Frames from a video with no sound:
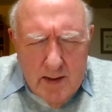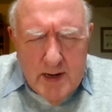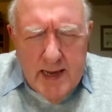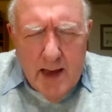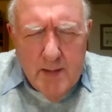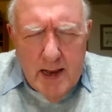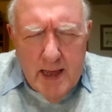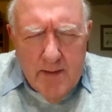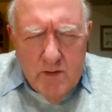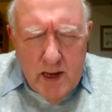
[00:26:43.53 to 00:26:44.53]
But I
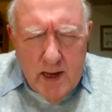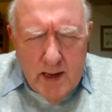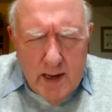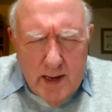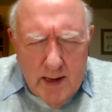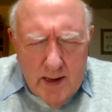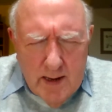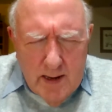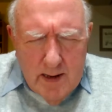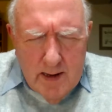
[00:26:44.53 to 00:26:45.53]
believe, Jesus,
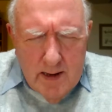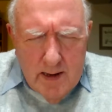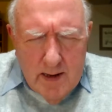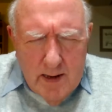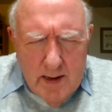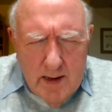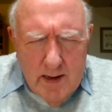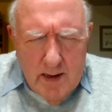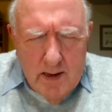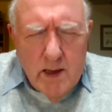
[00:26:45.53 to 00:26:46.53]

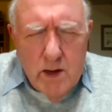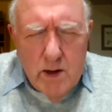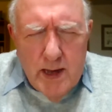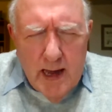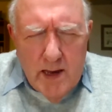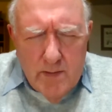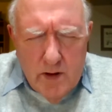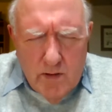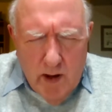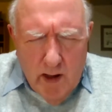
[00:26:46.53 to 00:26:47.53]
that you died on
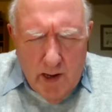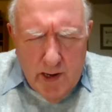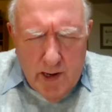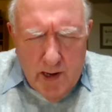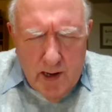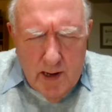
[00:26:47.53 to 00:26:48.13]
the cross